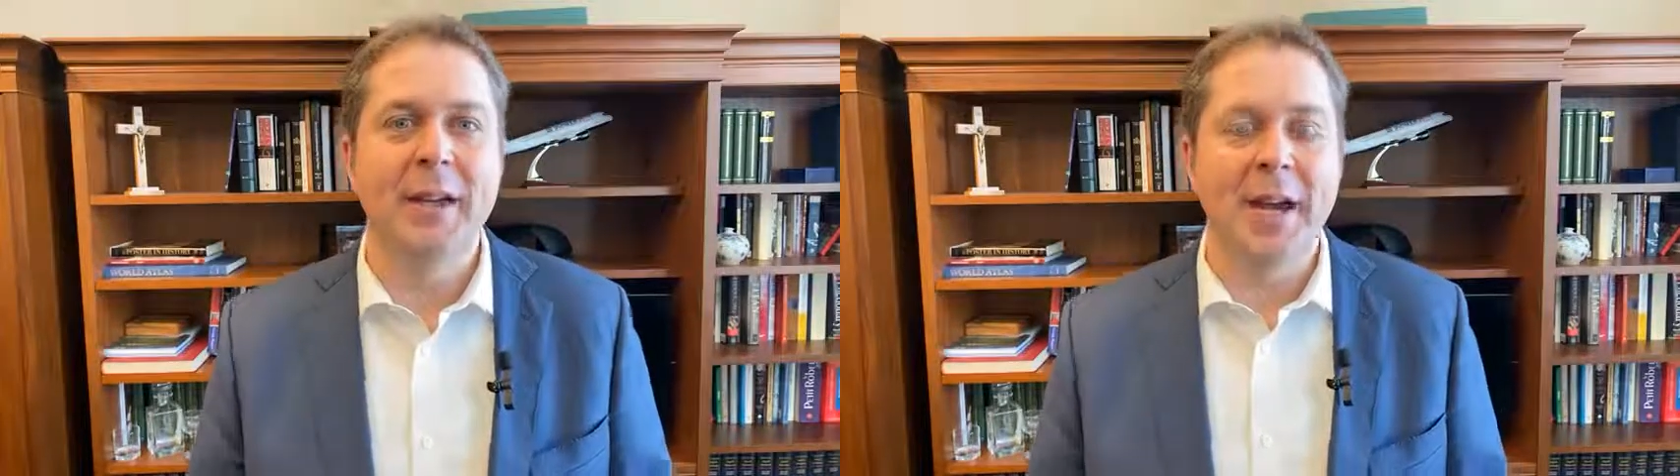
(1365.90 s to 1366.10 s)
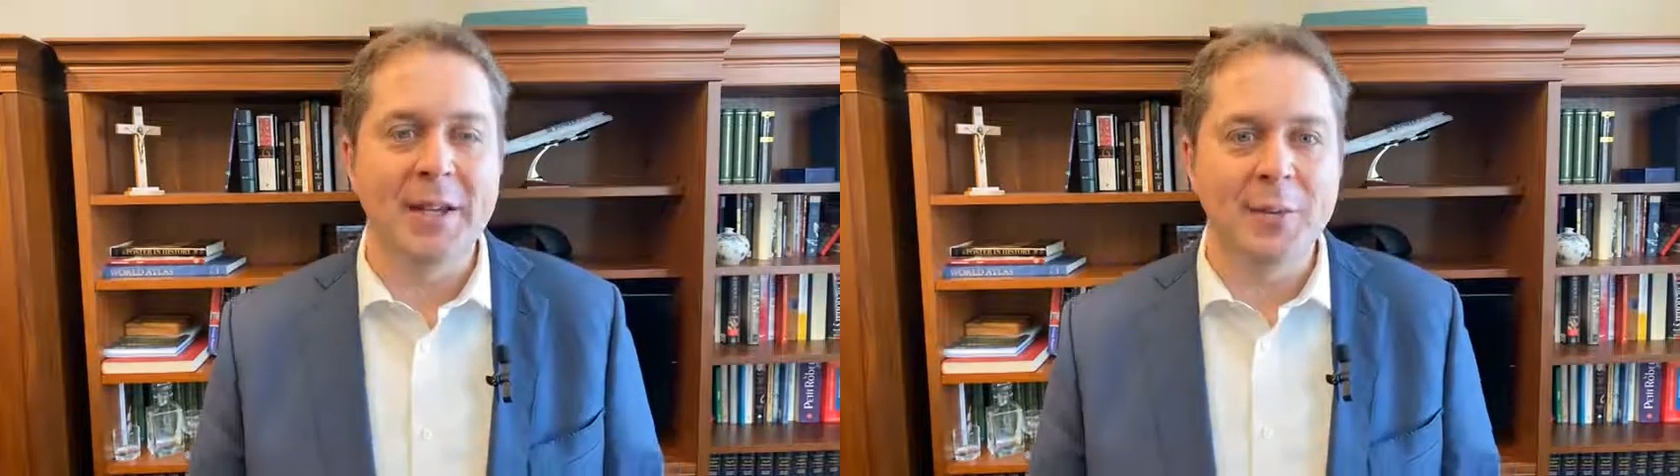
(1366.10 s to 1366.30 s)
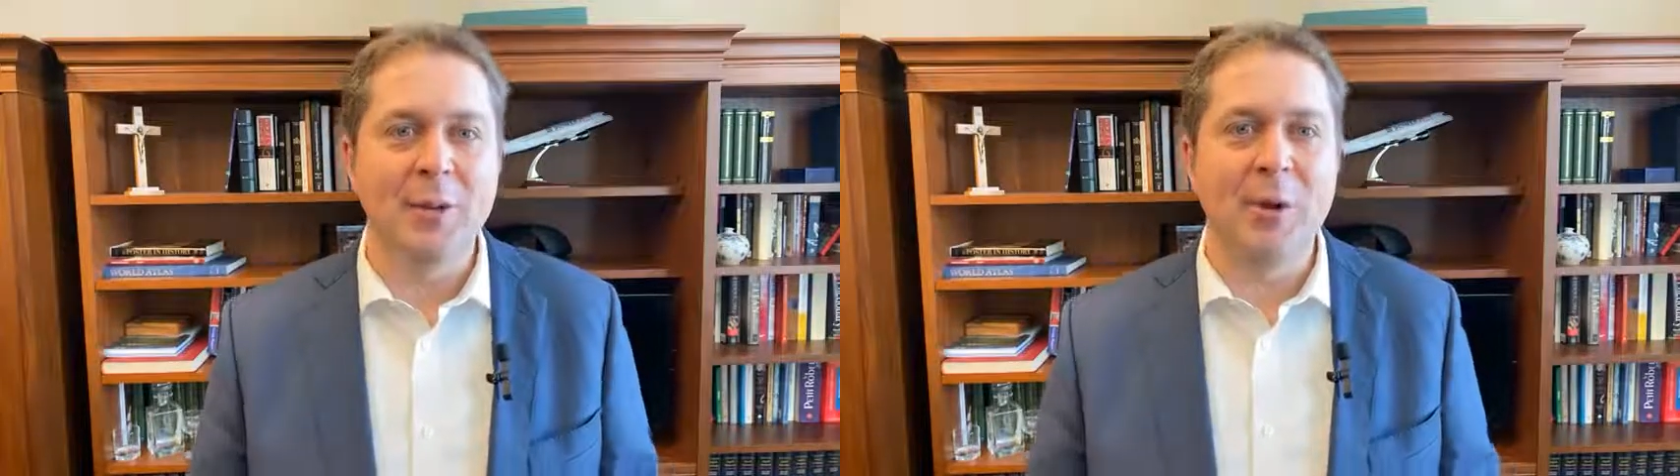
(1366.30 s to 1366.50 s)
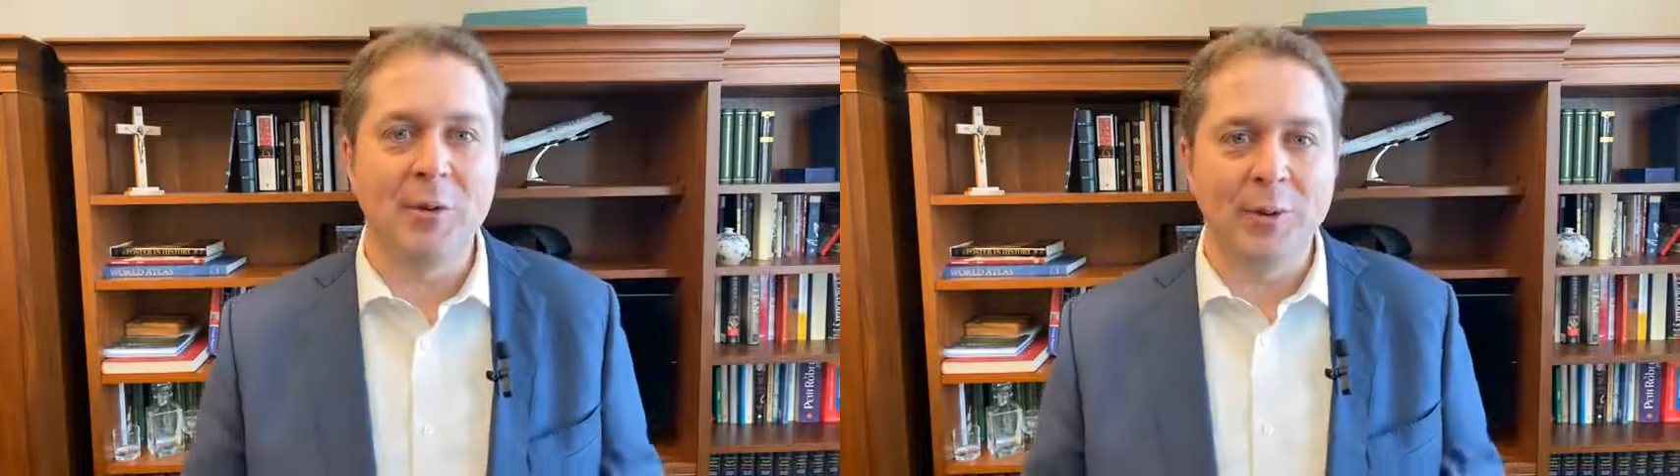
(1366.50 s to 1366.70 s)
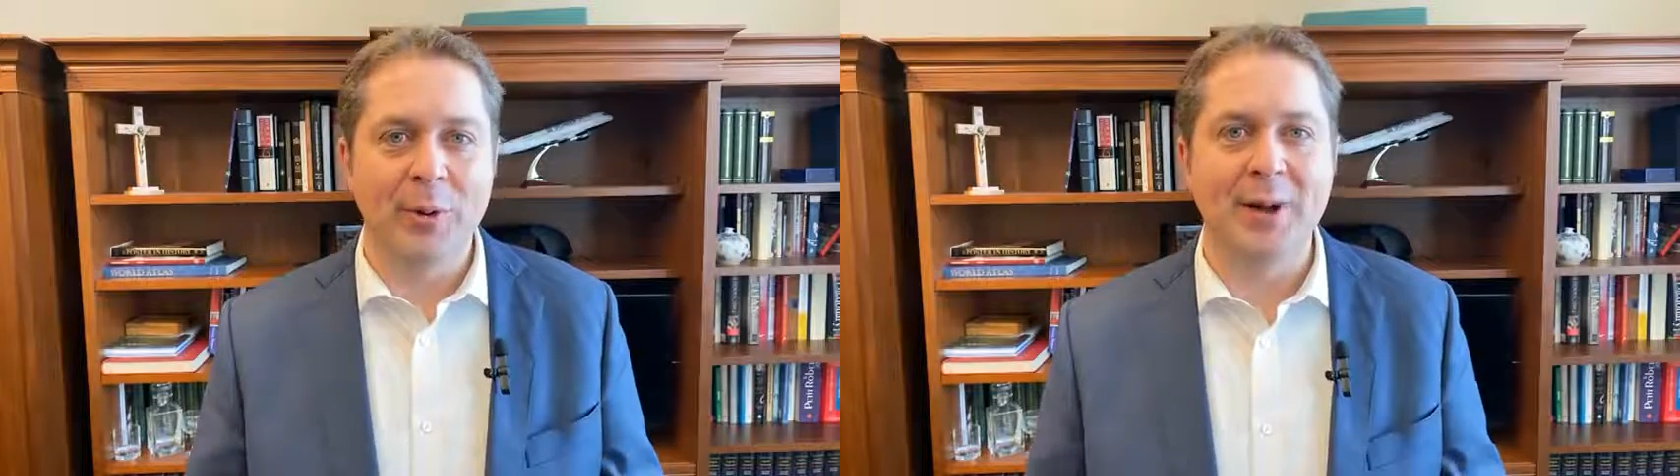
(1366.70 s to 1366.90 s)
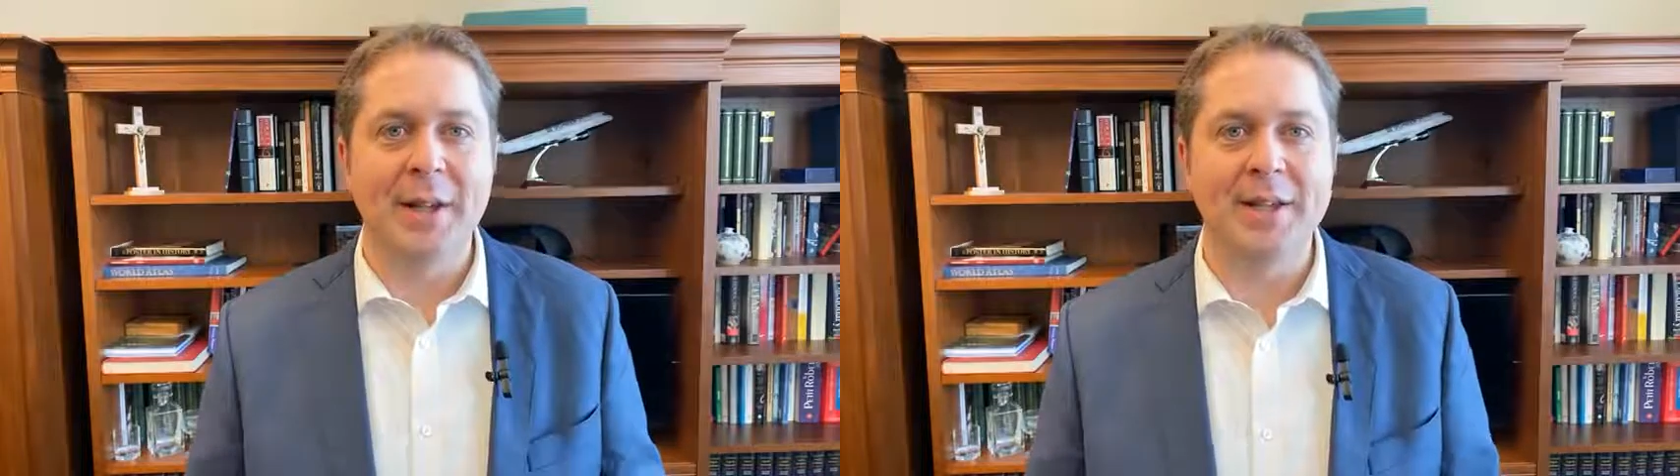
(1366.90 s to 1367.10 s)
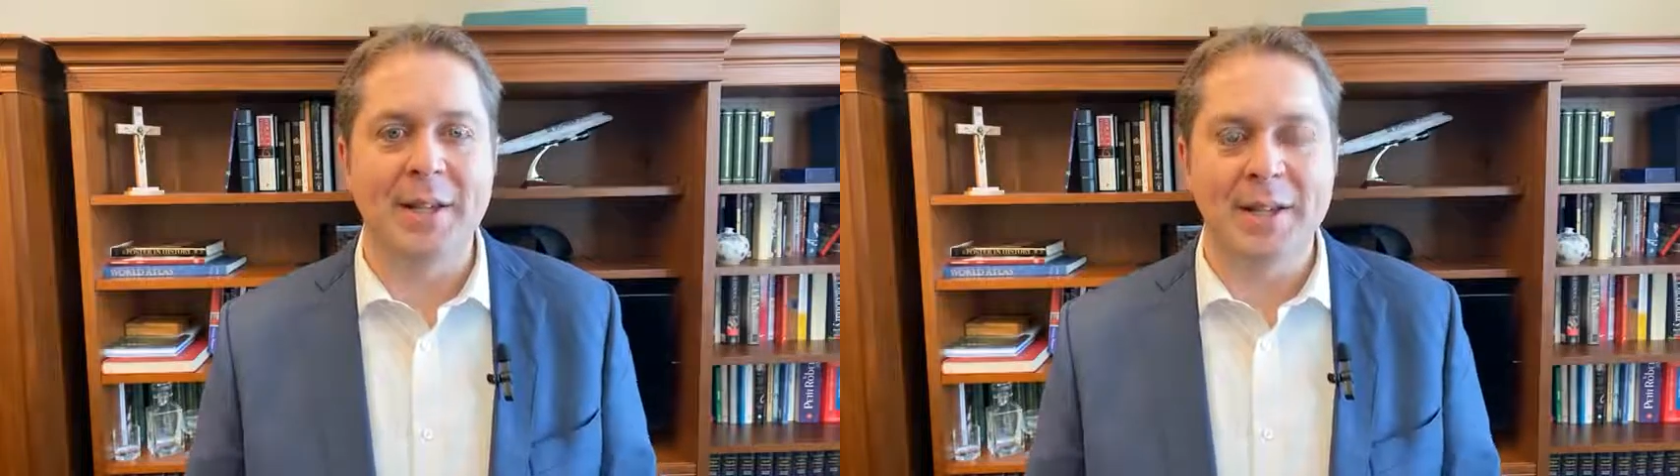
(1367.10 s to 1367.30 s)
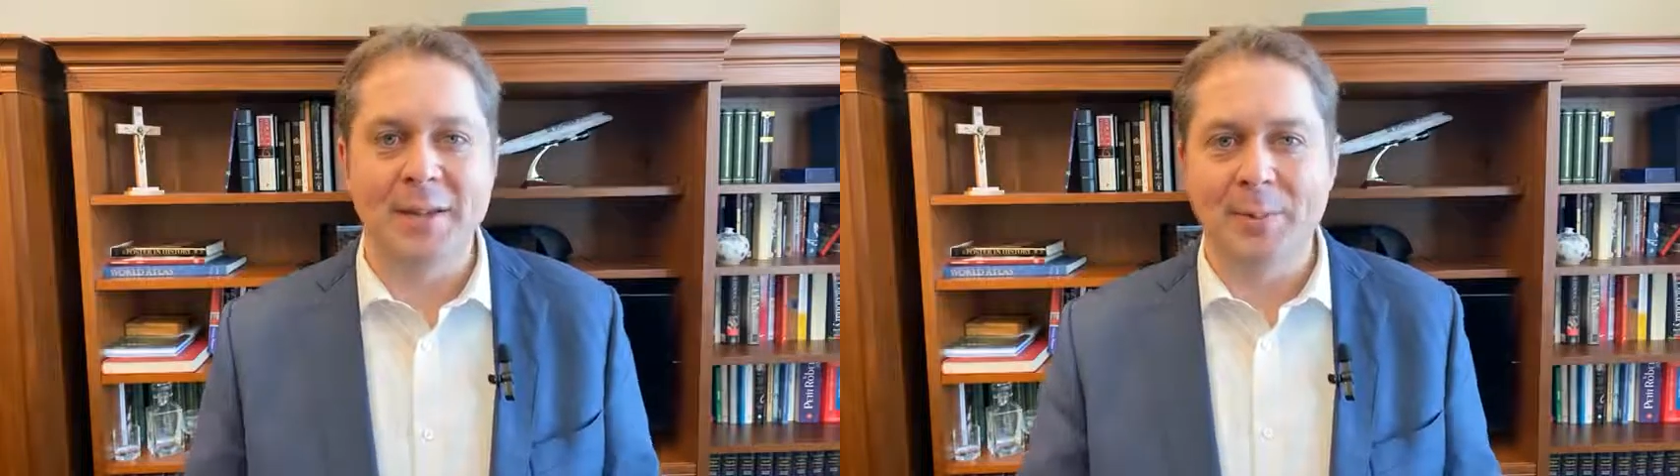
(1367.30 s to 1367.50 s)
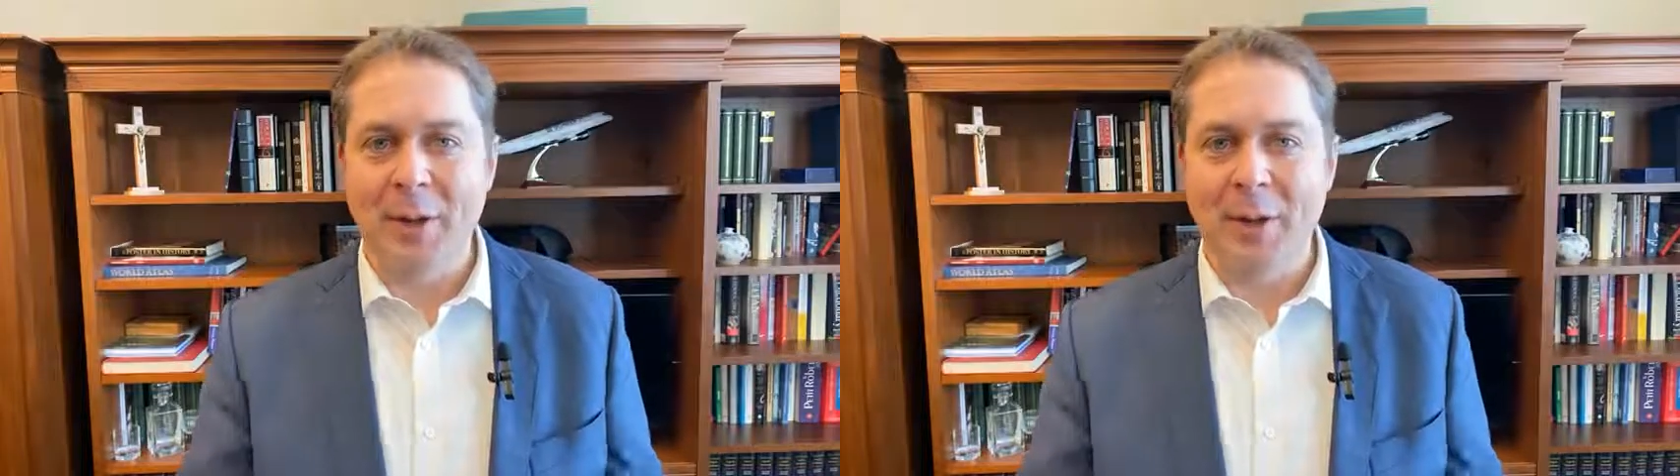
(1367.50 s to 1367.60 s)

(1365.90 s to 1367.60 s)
as we go forward, as, as this